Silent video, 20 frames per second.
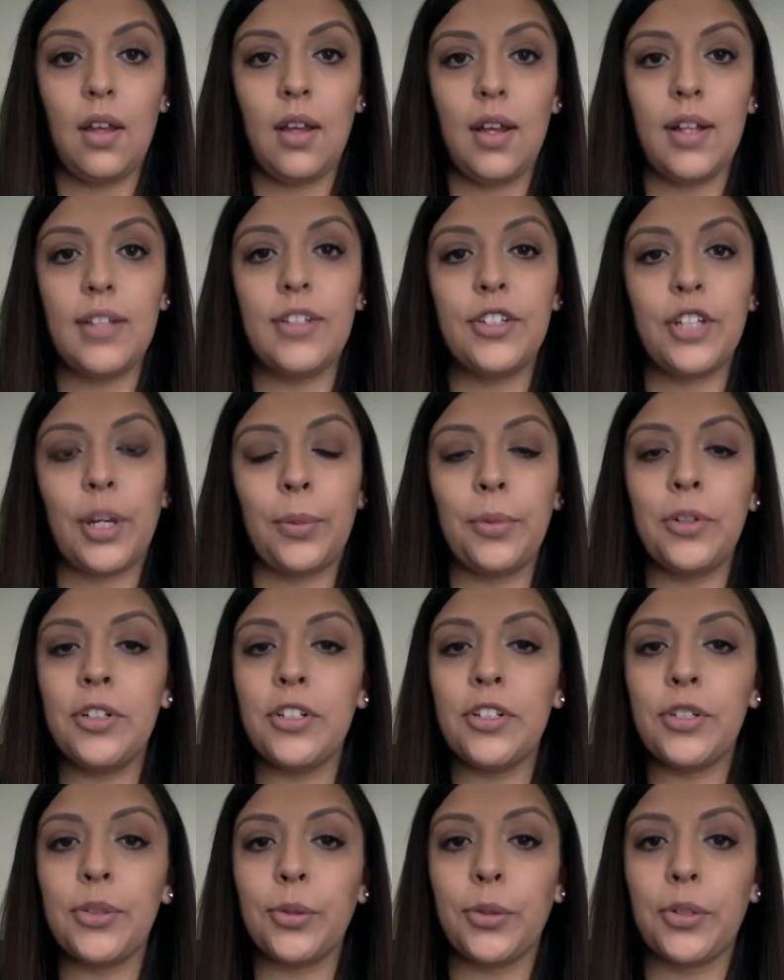Insomnia
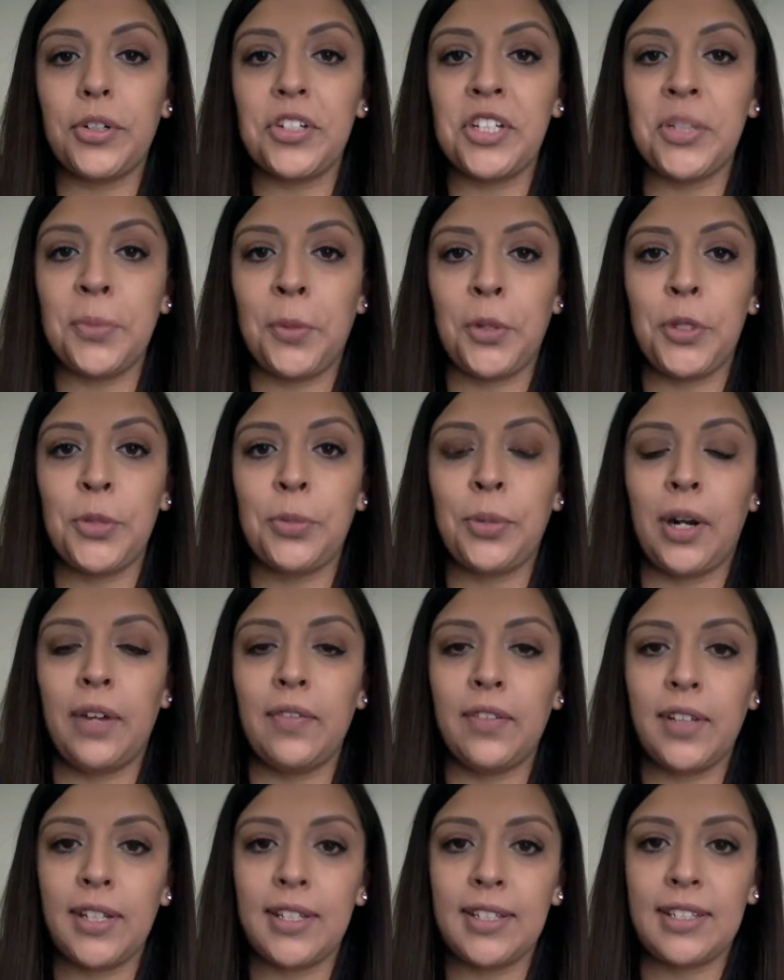disorder is the most
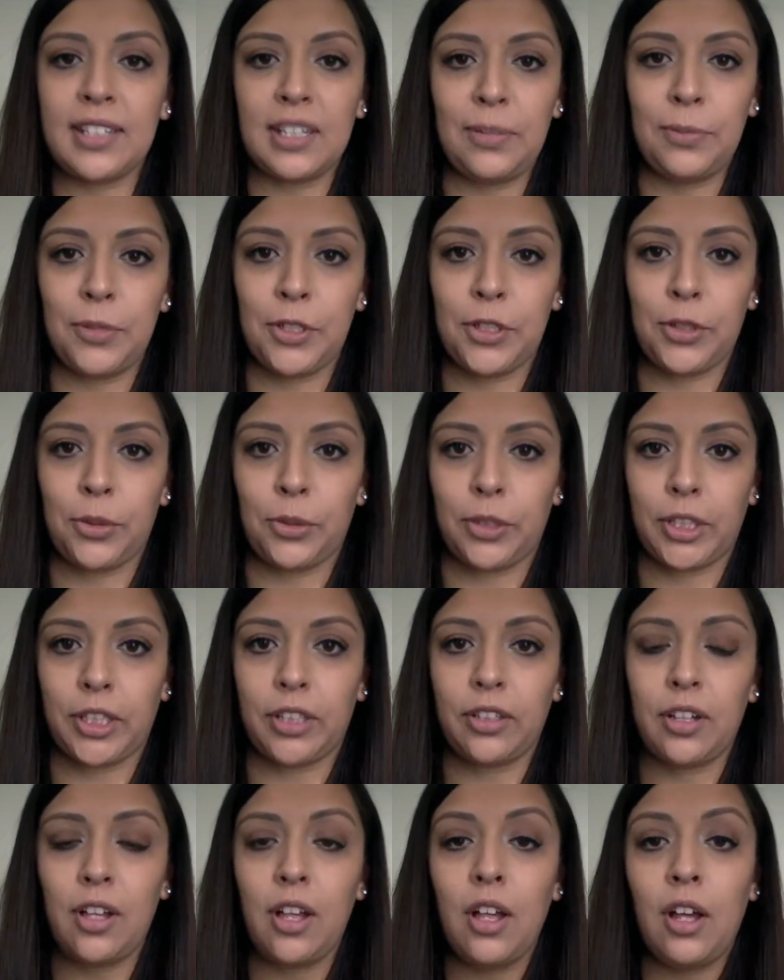prevalent sleep
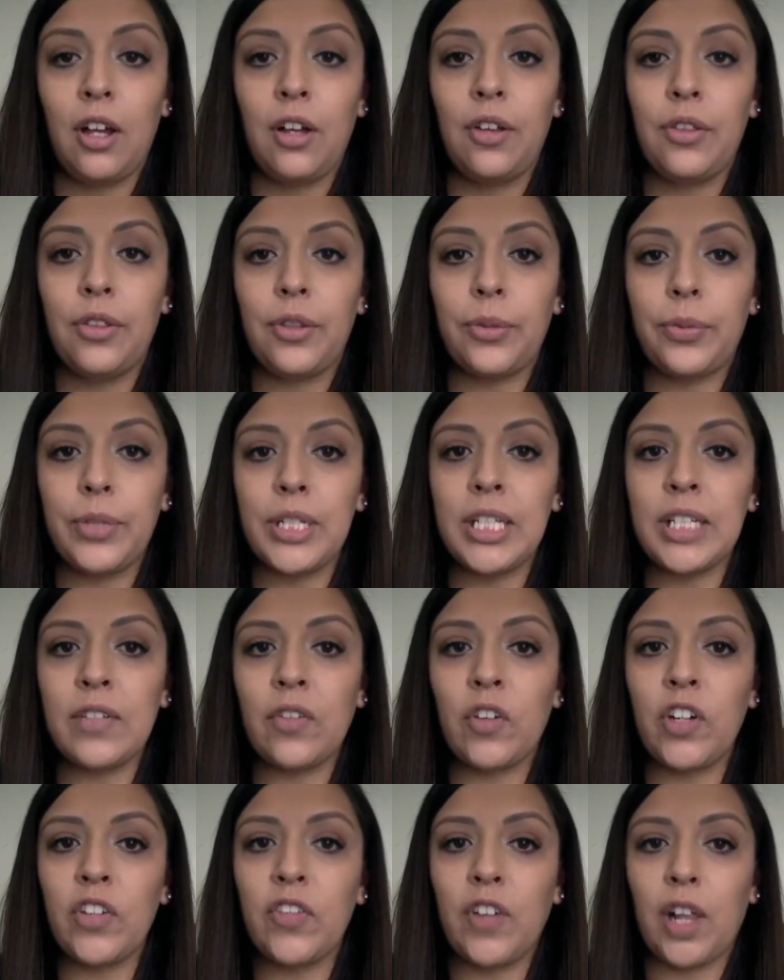disorder. The risk
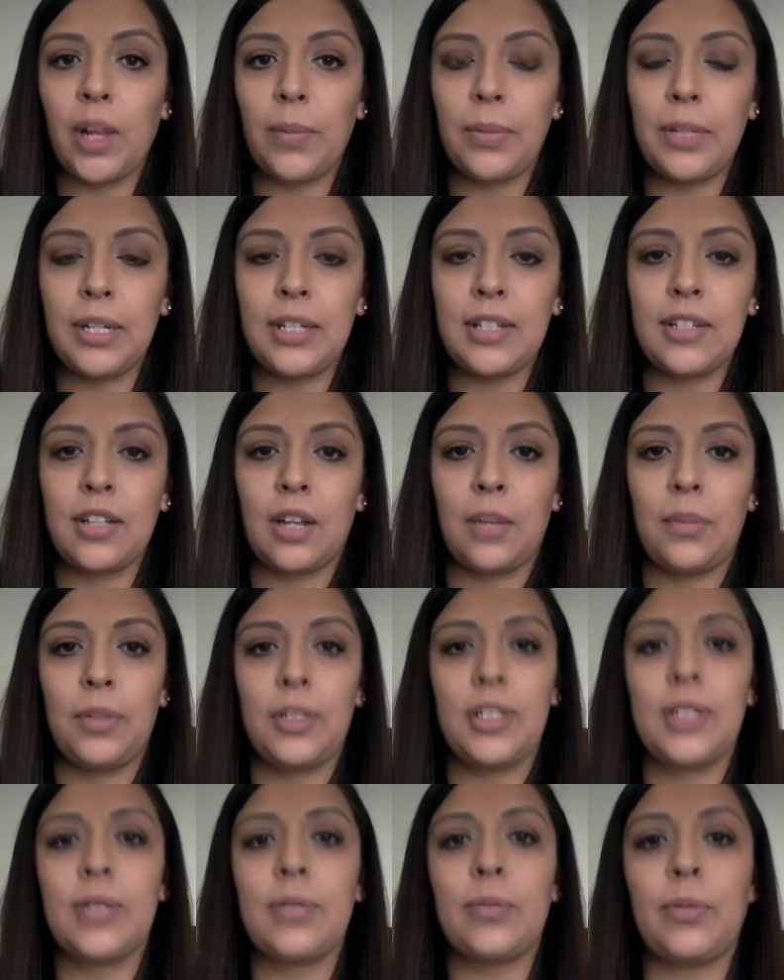for developing
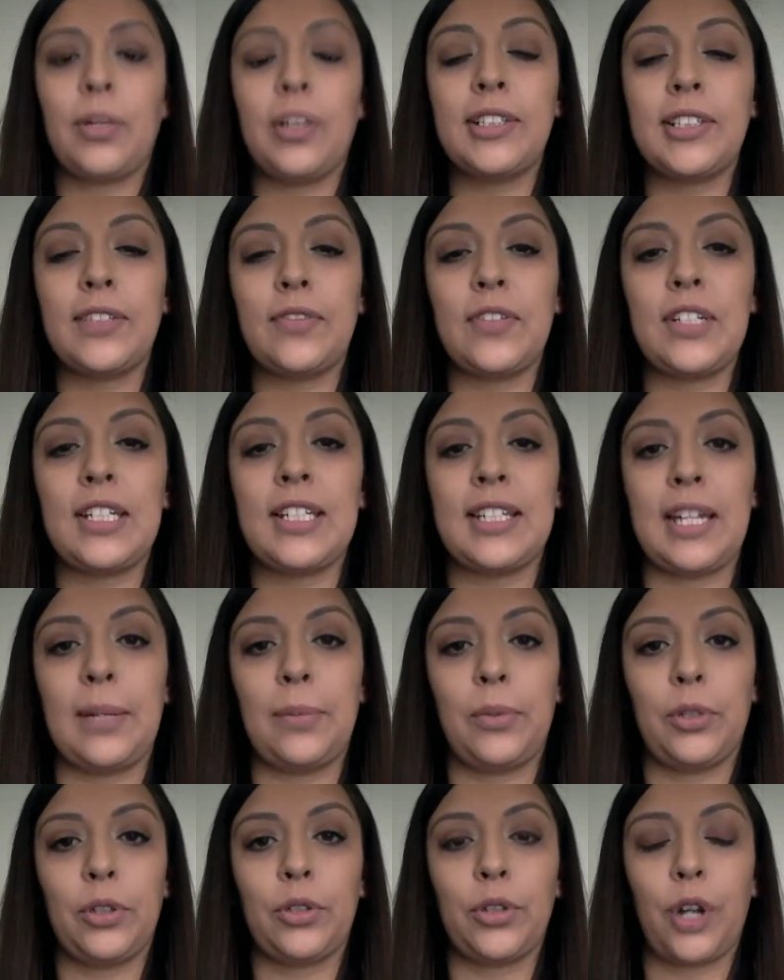insomnia is relatively
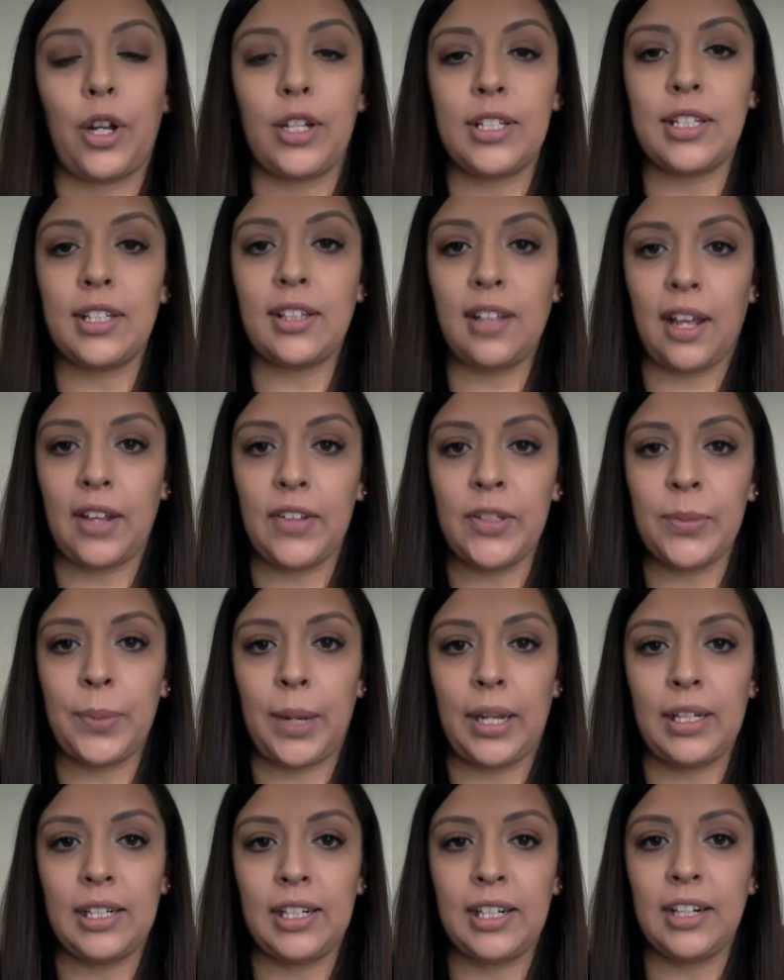stable across the
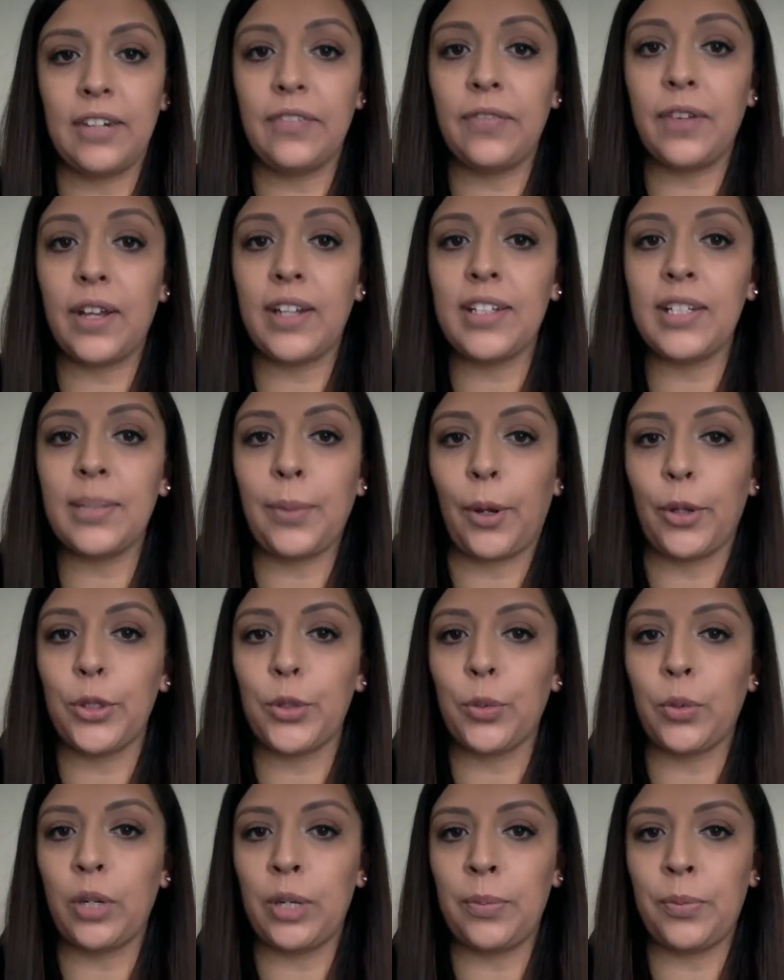lifespan and it affects about
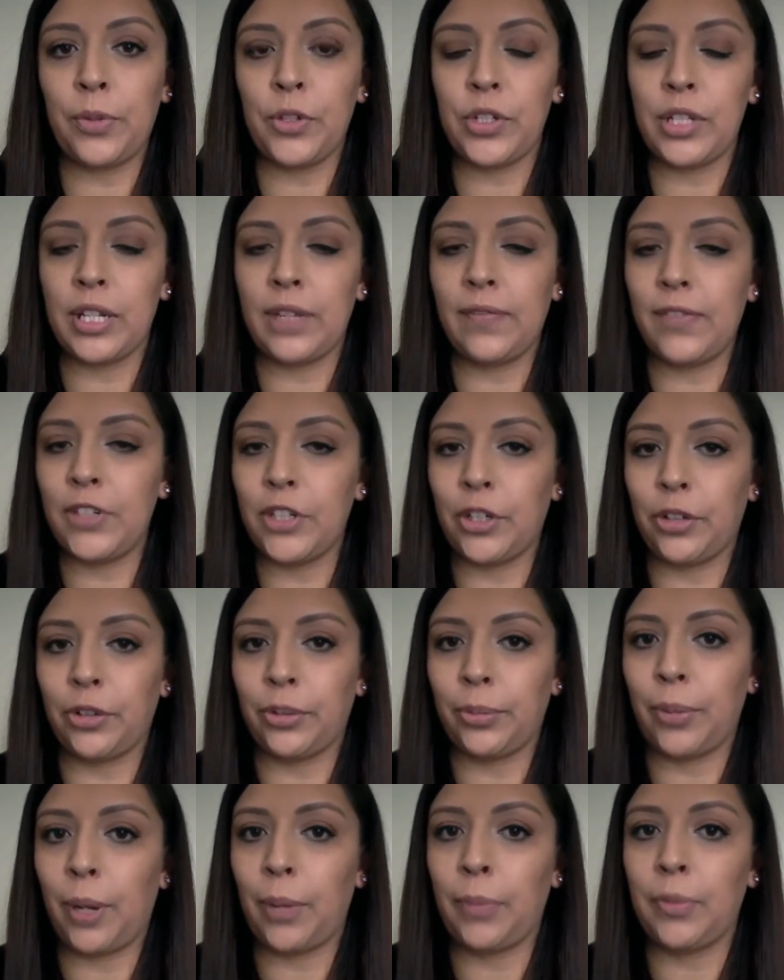20% of the
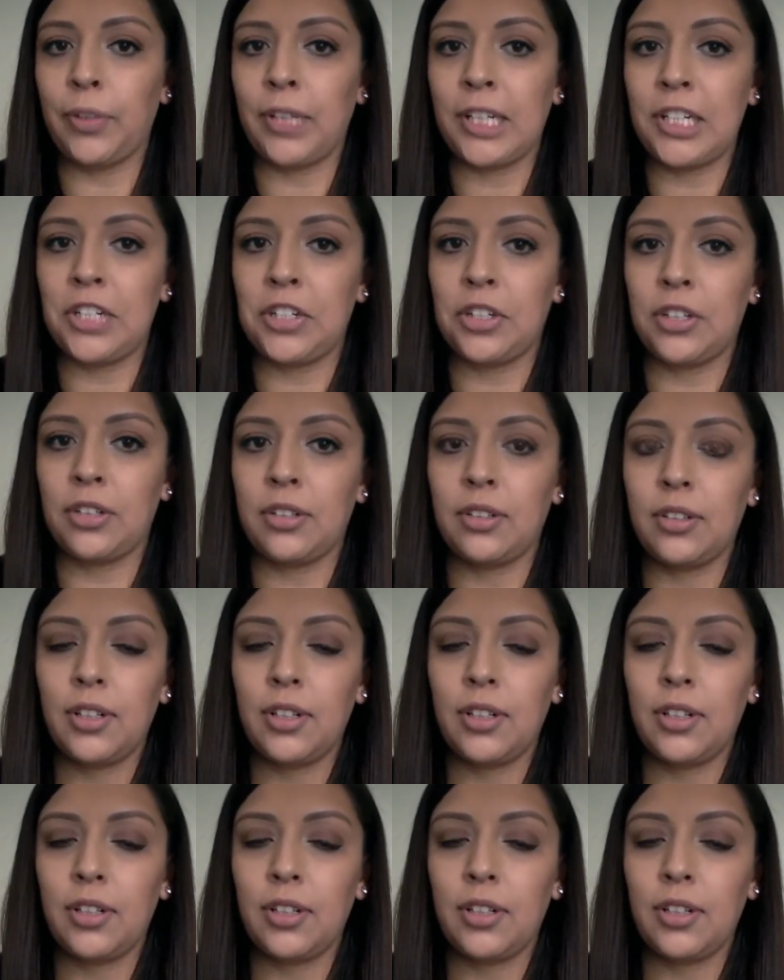general population.